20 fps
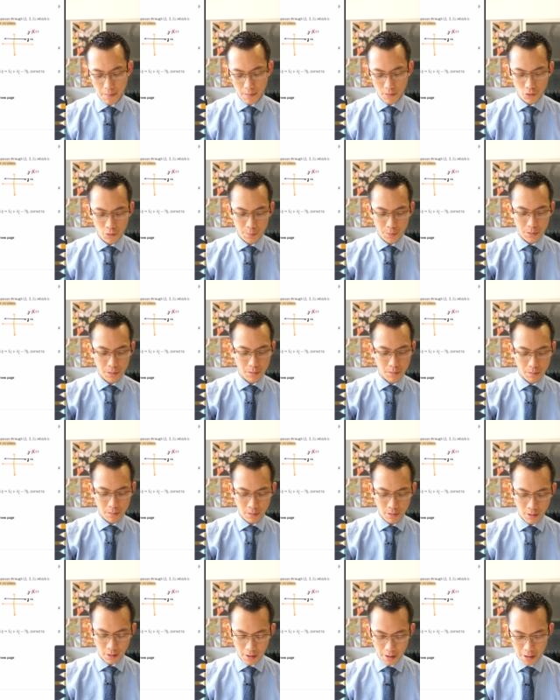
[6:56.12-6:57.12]
Oops,
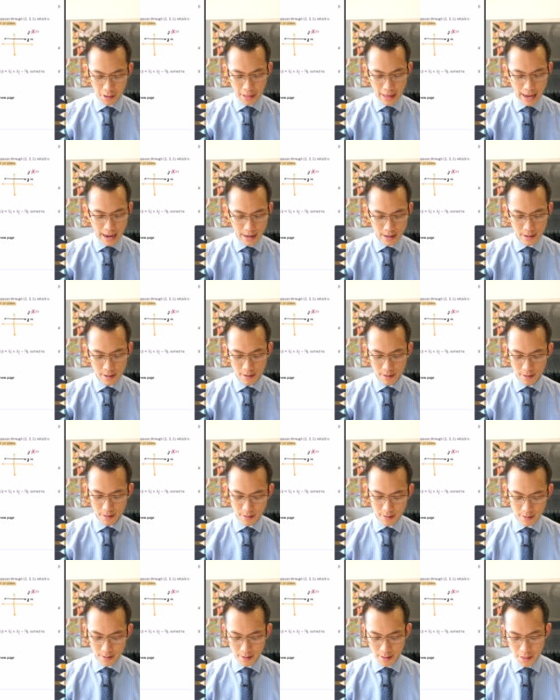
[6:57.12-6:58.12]
not they,
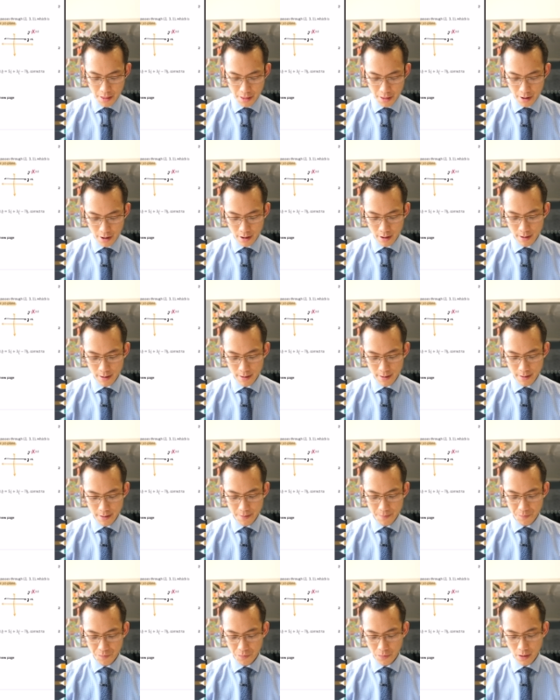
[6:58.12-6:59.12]
the
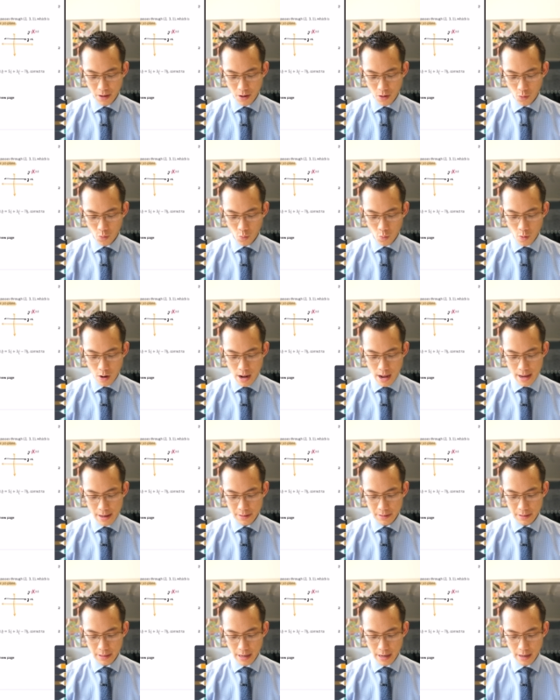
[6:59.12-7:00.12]

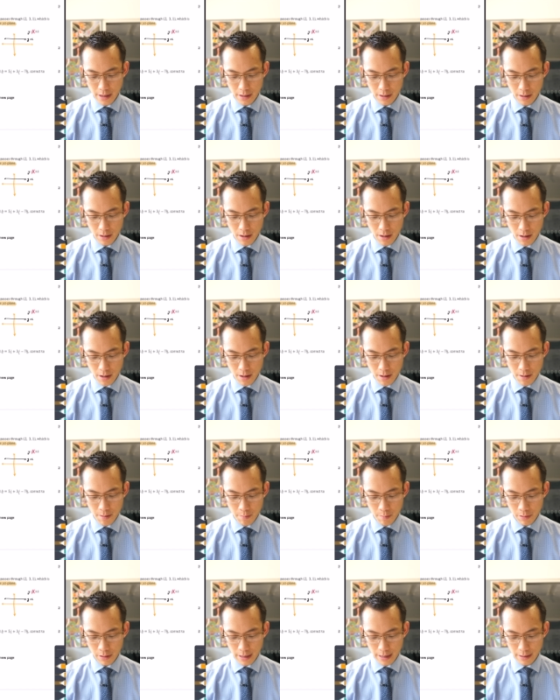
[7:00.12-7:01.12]
yz
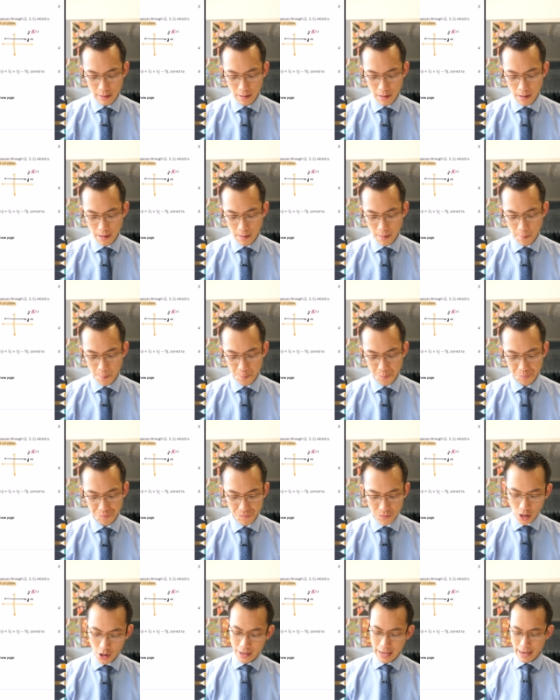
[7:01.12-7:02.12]
plane.
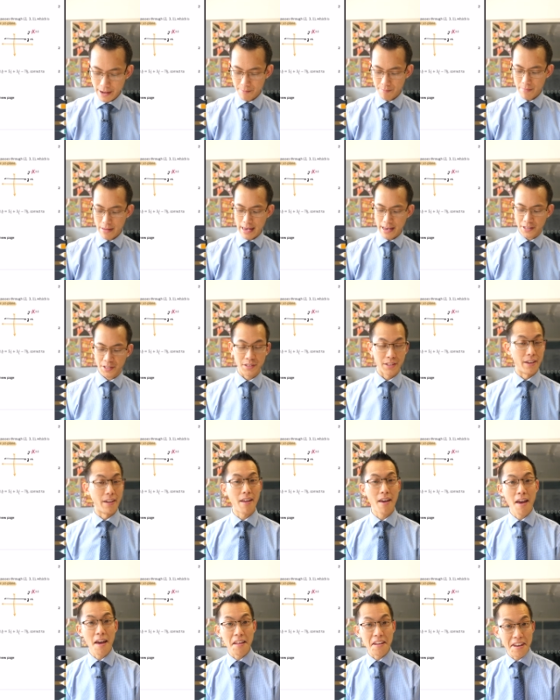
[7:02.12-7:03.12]
Okay, excellent.
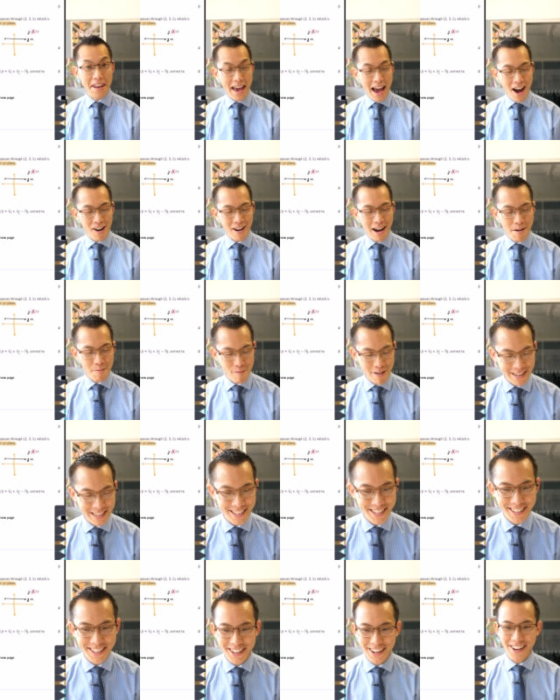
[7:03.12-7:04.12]
Now I'm ready
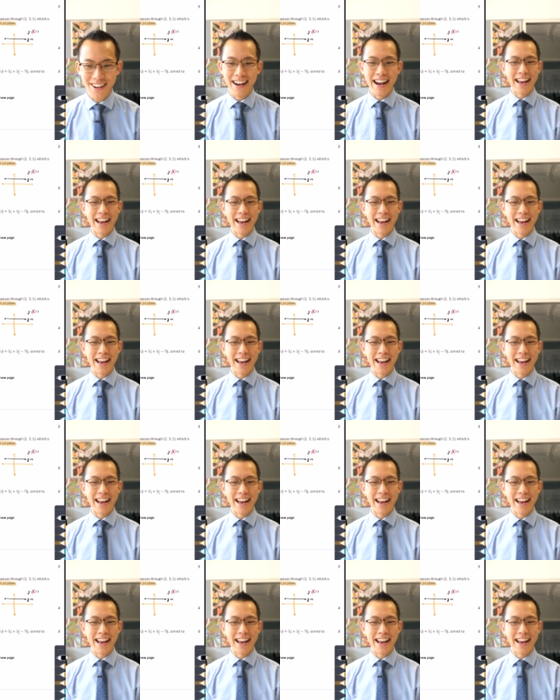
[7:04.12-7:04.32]
to go.